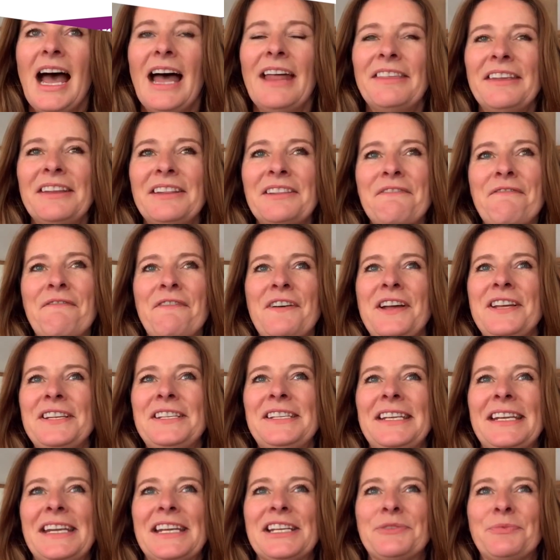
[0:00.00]
I think the
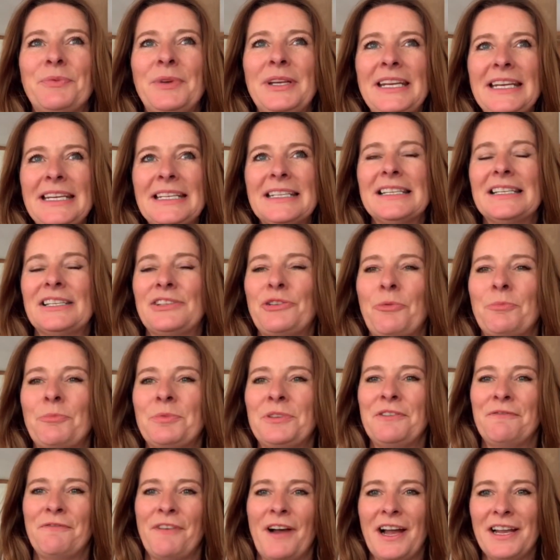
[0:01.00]
first thing is we need to stop
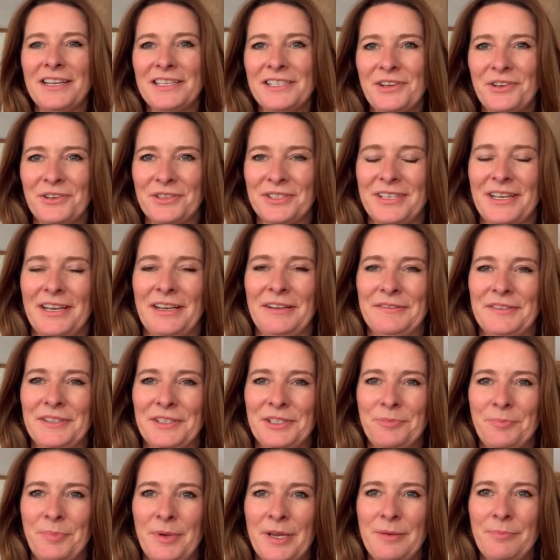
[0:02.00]
dividing ourselves
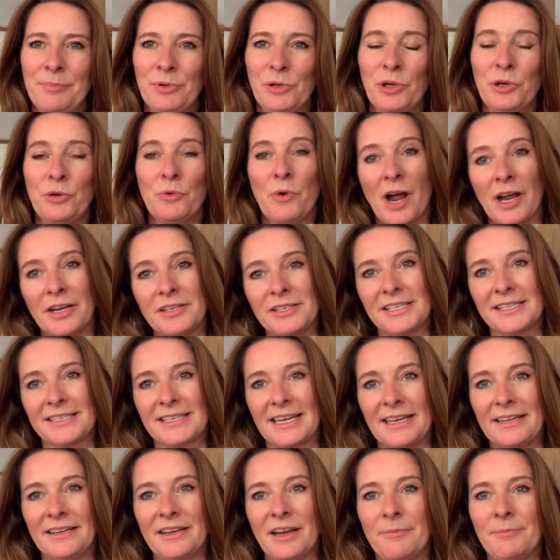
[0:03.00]
into people who
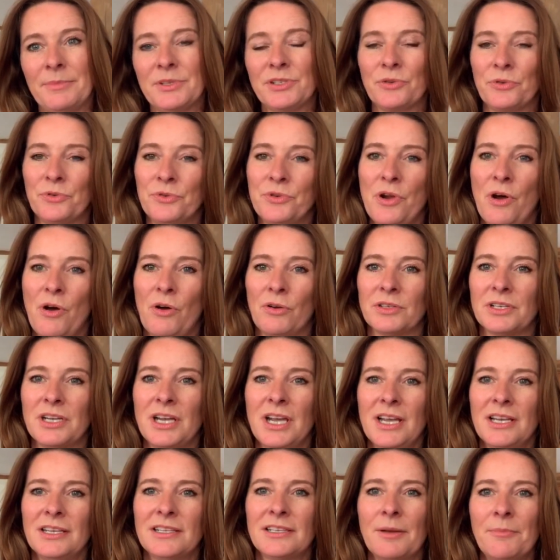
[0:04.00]
understand numbers or not.
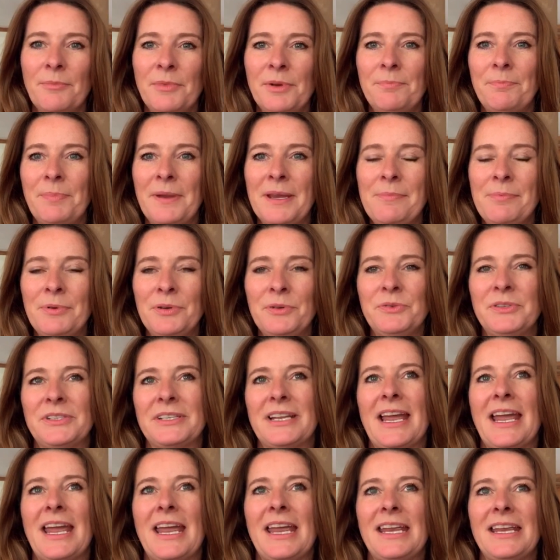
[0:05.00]
Some people who
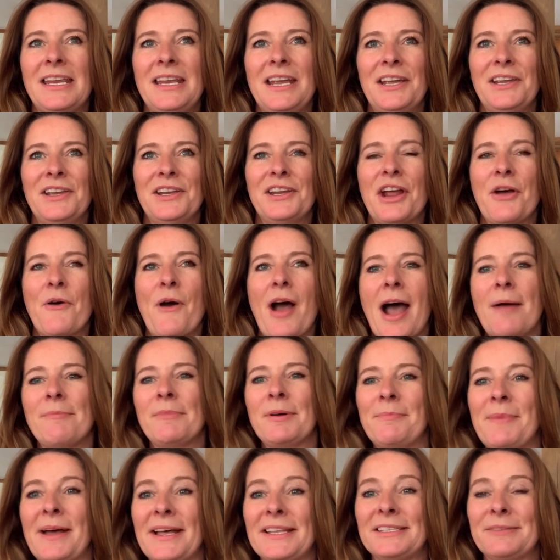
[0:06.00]
say, I'm
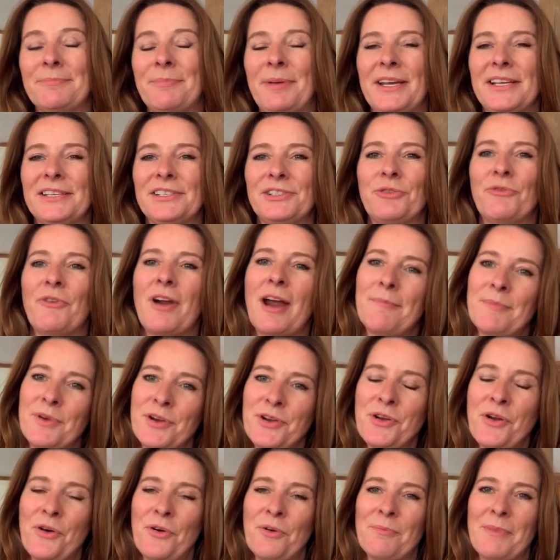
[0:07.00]
a maths person or
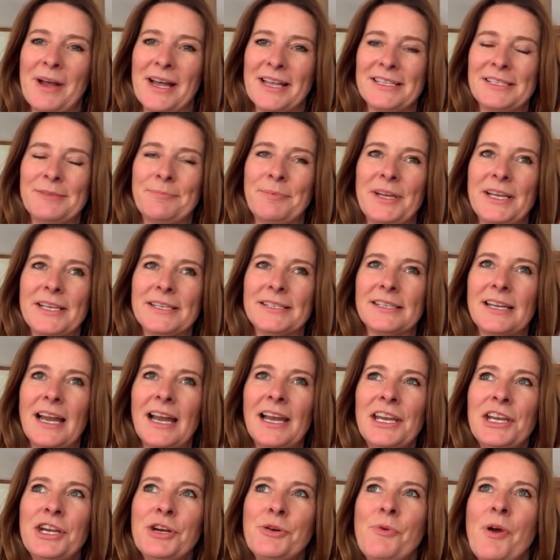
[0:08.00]
I'm not a maths person.
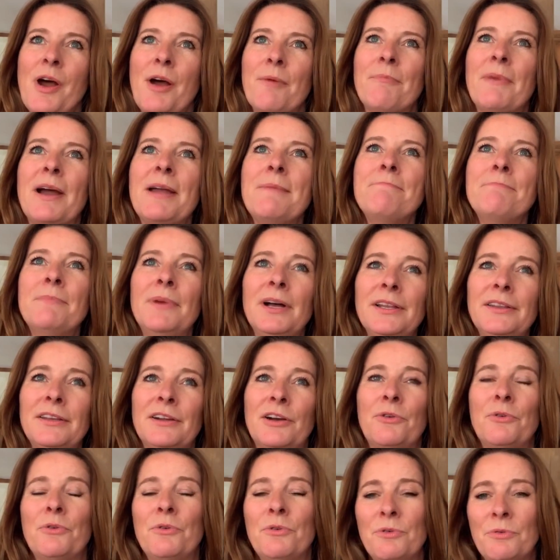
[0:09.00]
I grew up, my
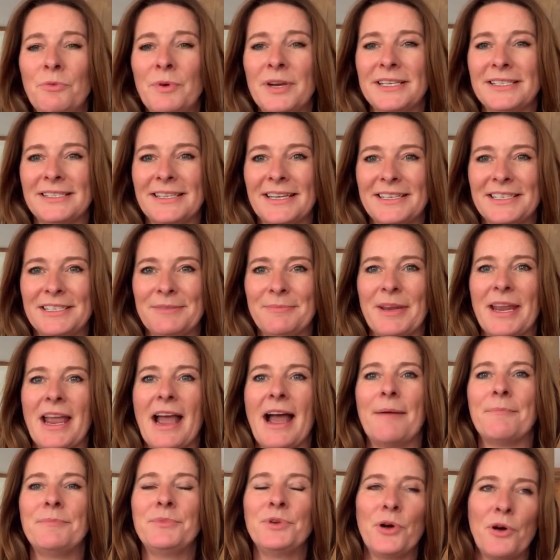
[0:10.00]
mother always said to me,
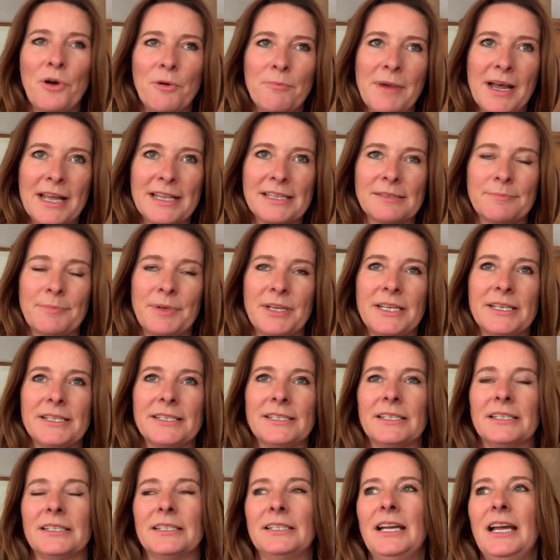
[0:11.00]
I'm not a maths
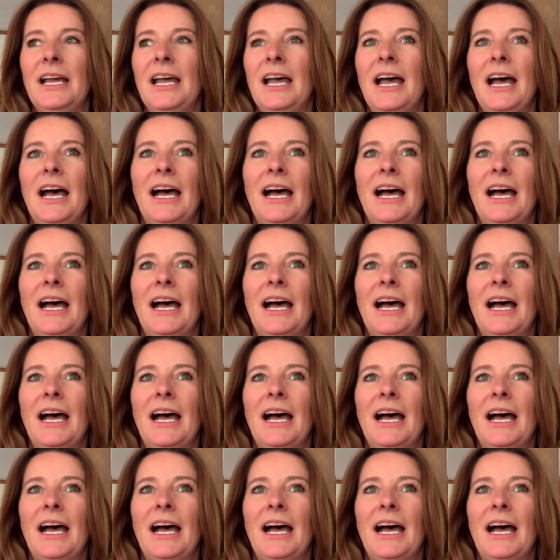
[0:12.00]
person.